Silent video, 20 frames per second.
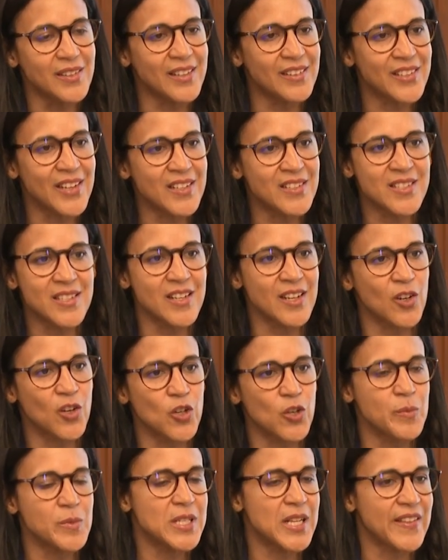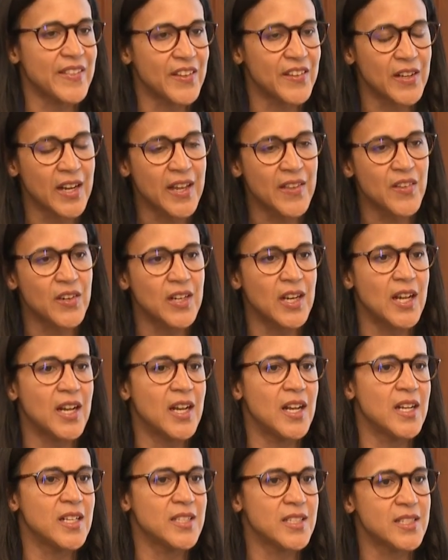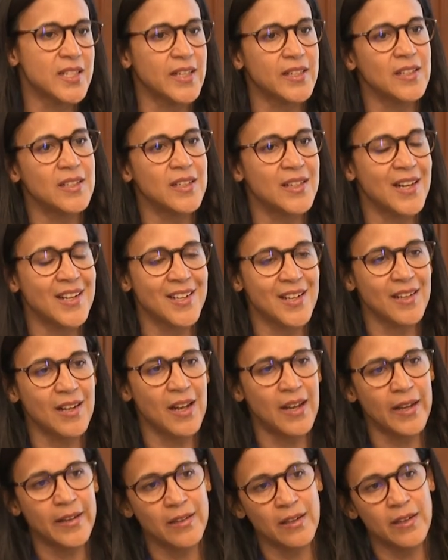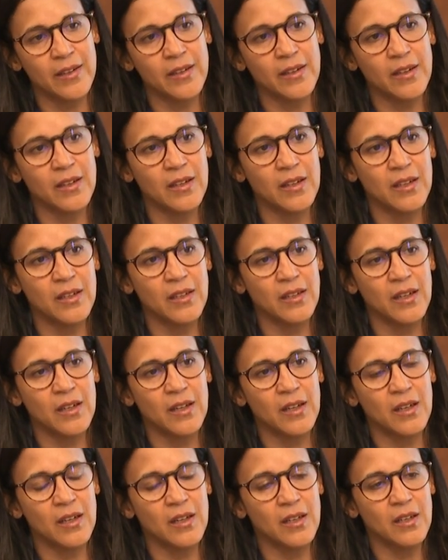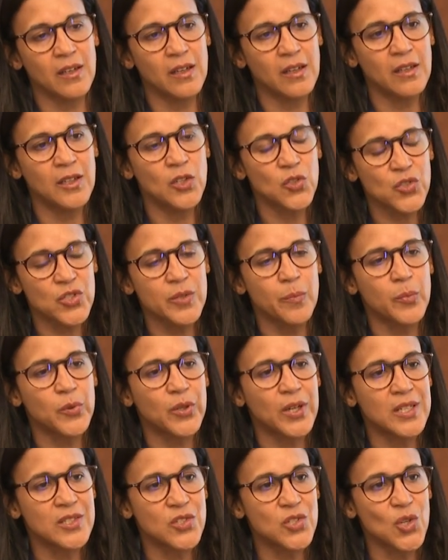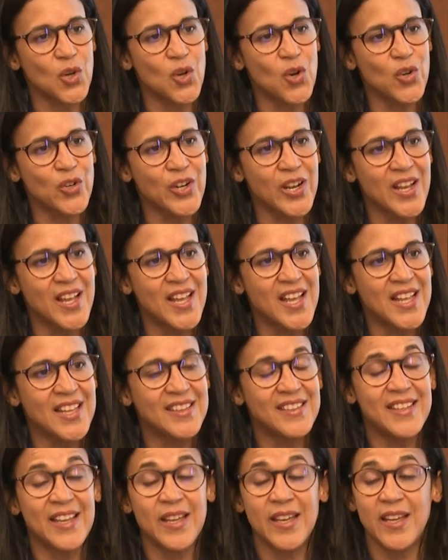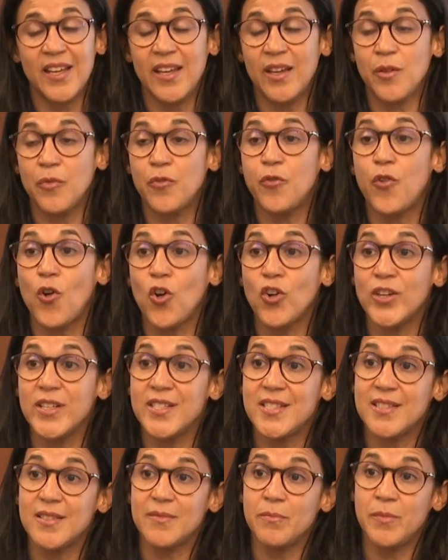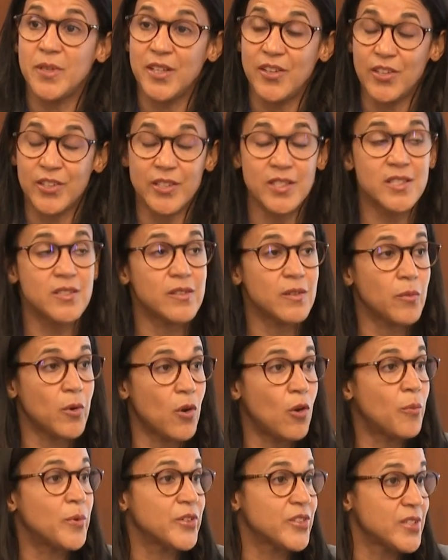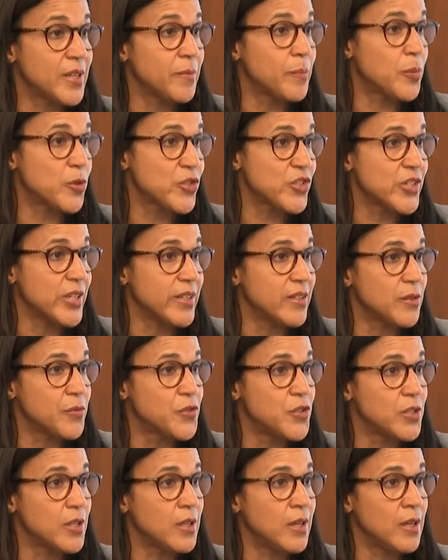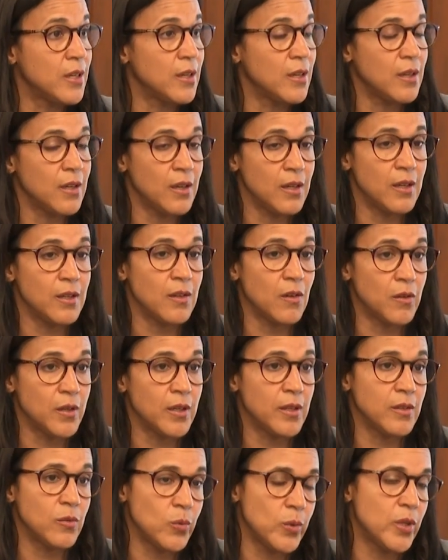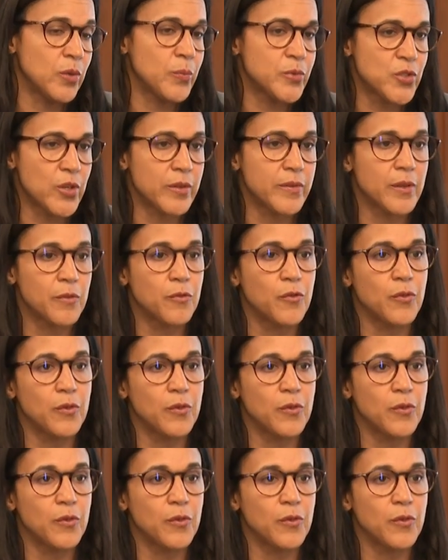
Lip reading: transit economies like the Netherlands, Ireland, and Luxembourg, and so on, the fall is bigger, is over 10%. We observe the